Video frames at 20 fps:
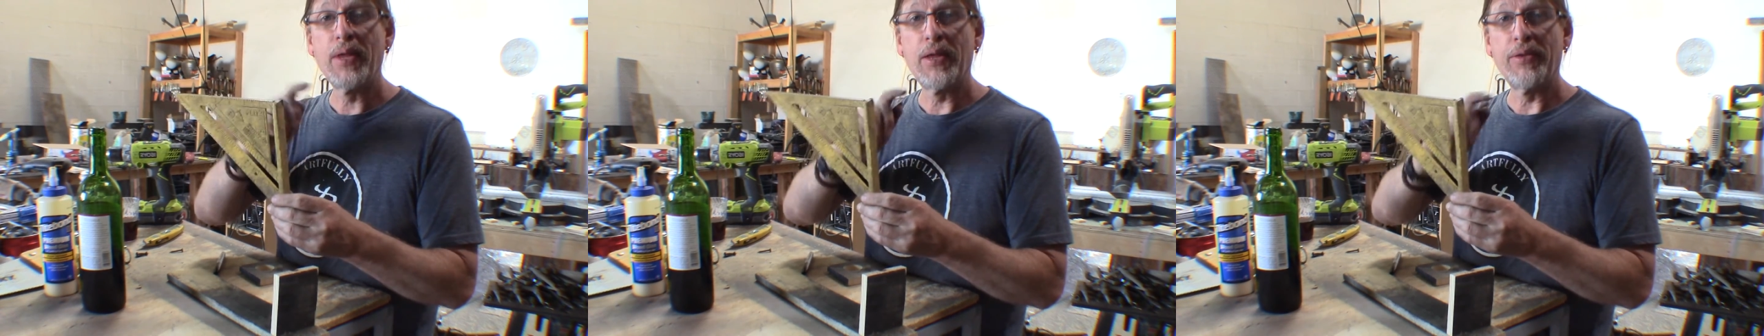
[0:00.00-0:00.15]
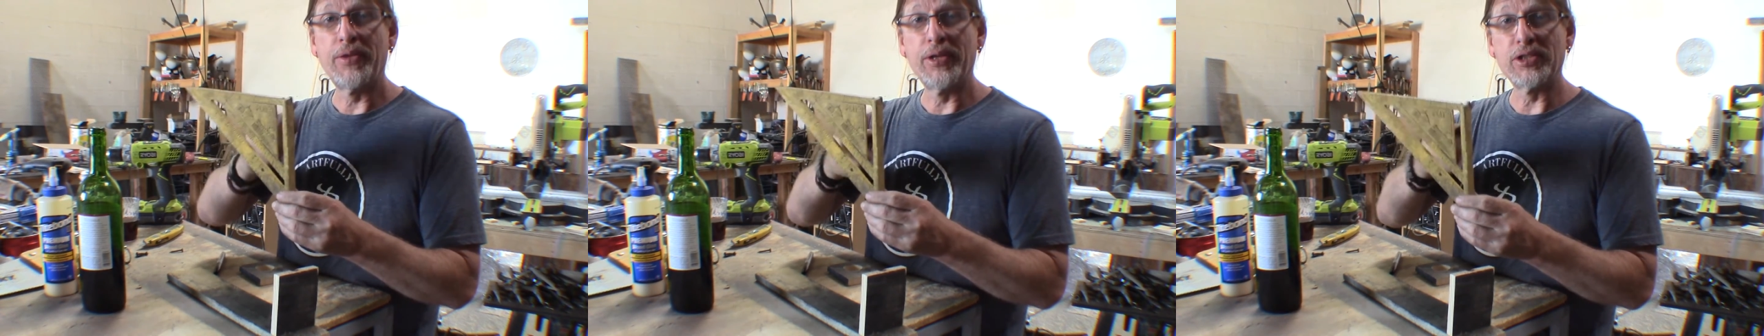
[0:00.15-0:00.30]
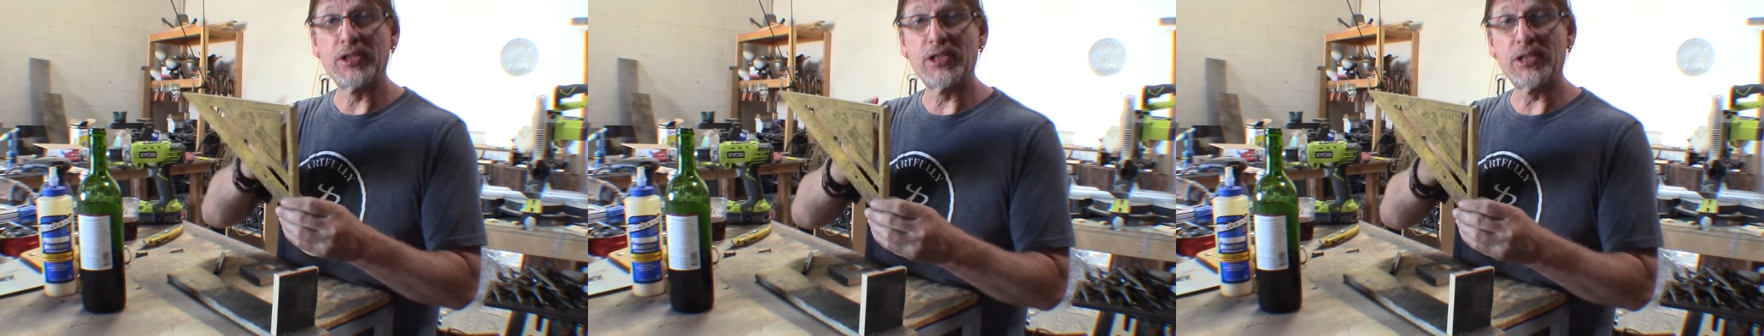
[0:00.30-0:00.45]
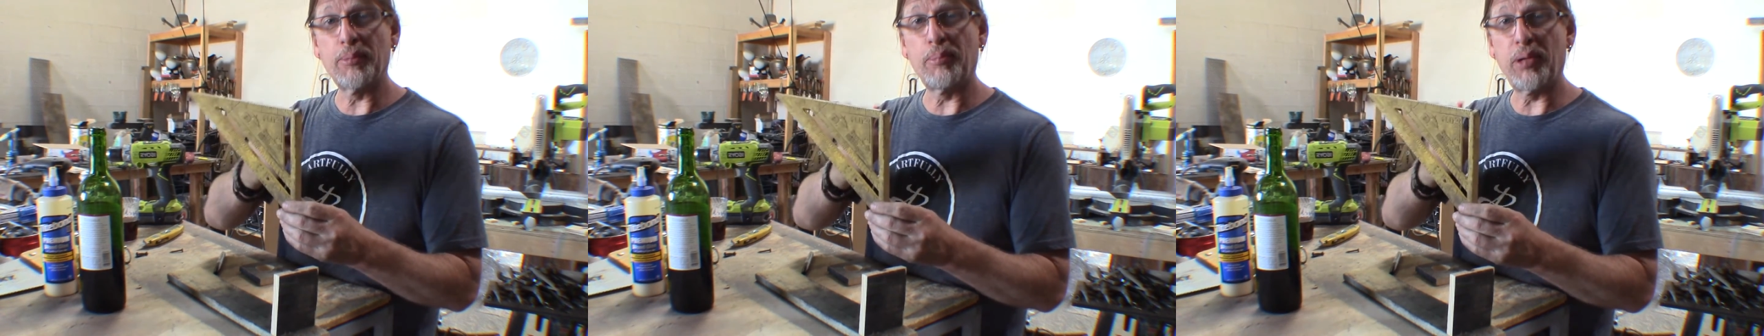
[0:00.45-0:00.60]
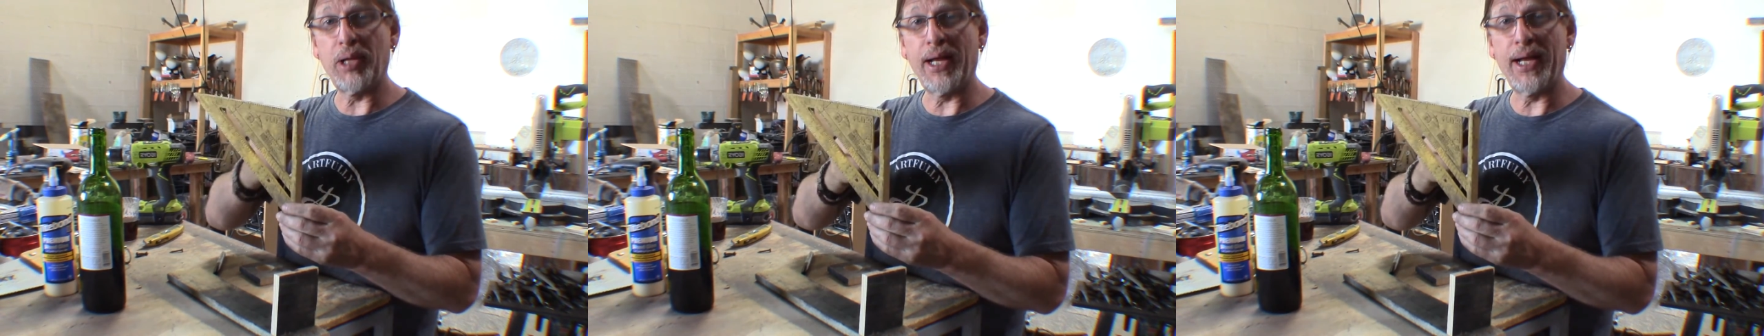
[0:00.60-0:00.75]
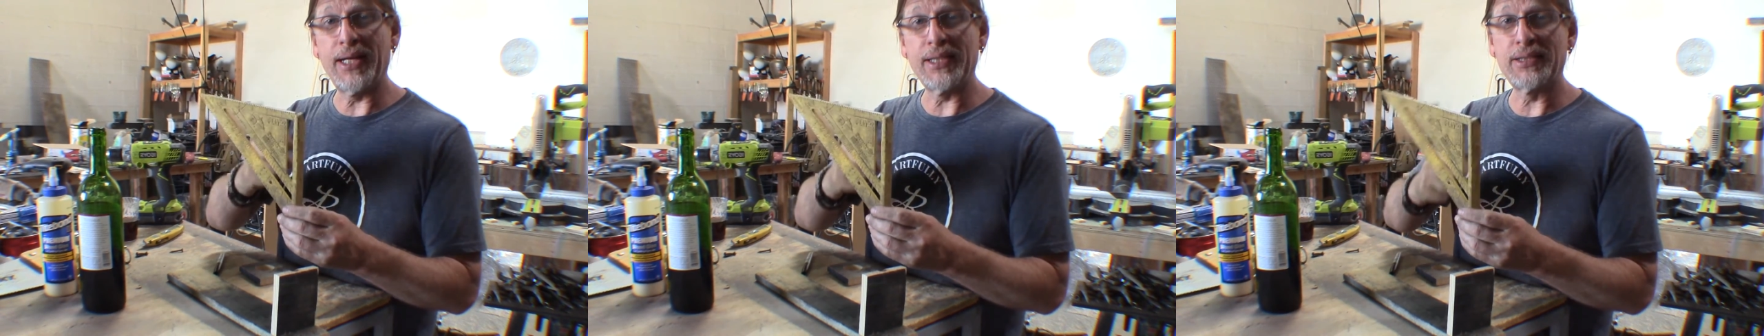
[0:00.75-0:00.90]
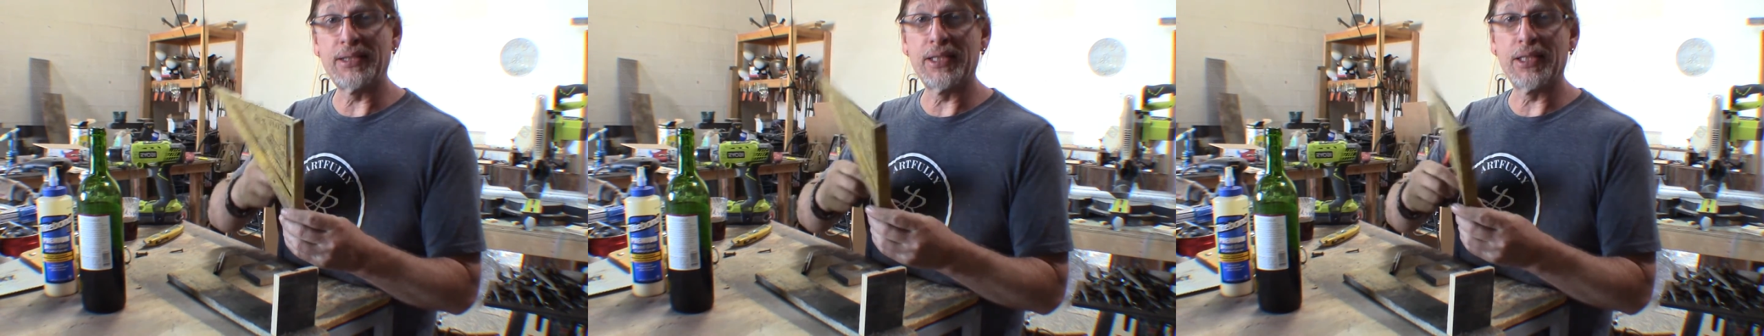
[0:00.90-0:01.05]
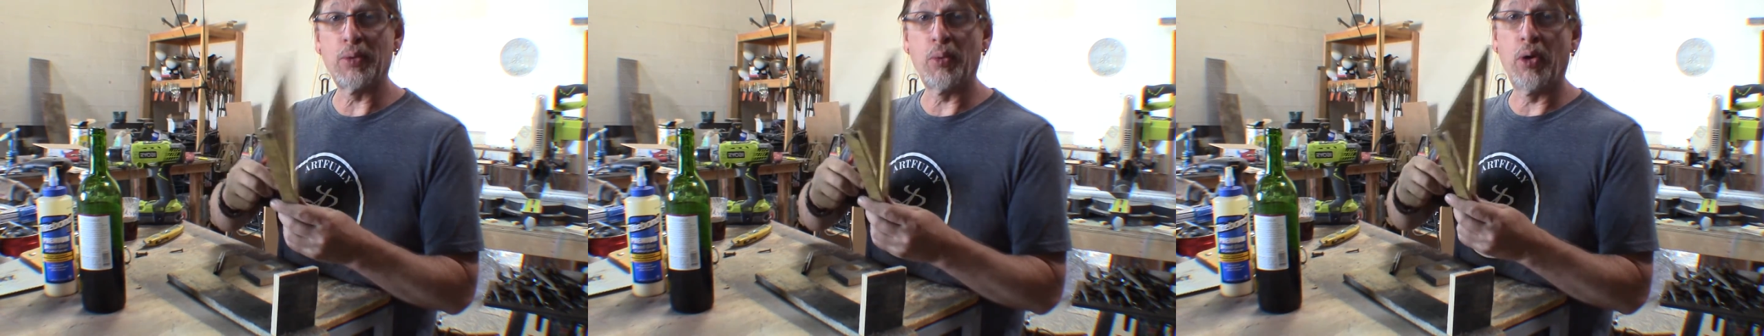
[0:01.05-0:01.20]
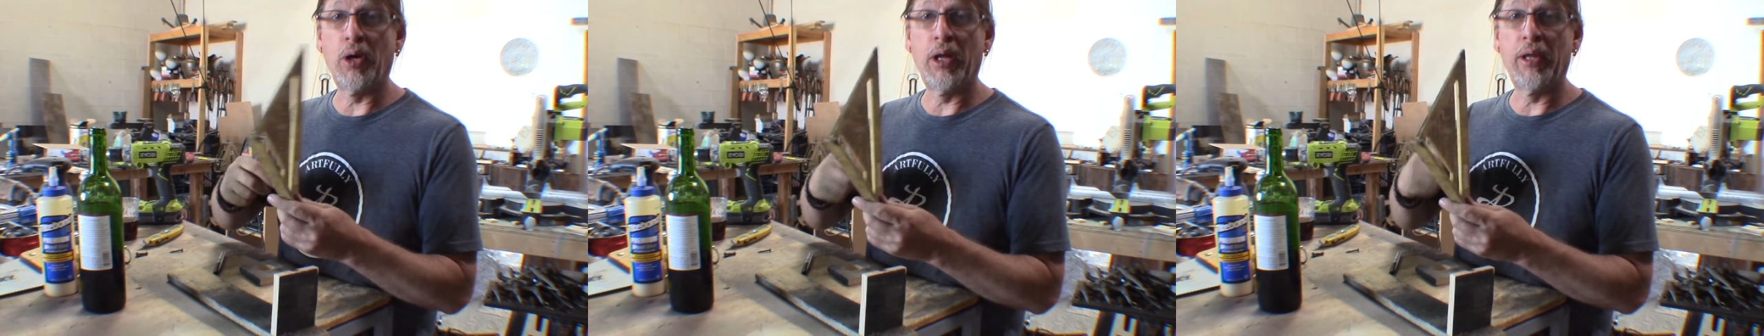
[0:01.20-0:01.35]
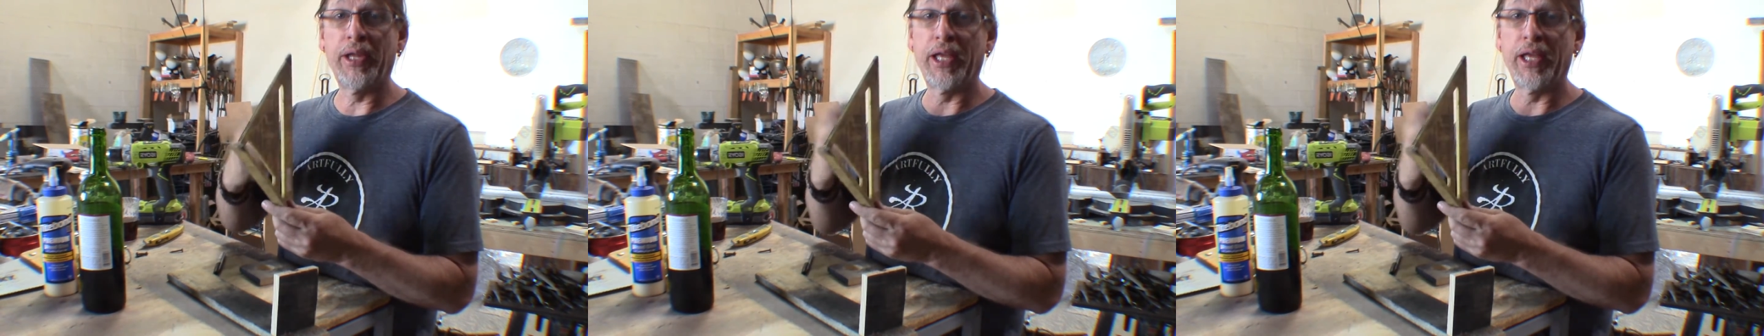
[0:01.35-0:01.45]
This is a plastic one.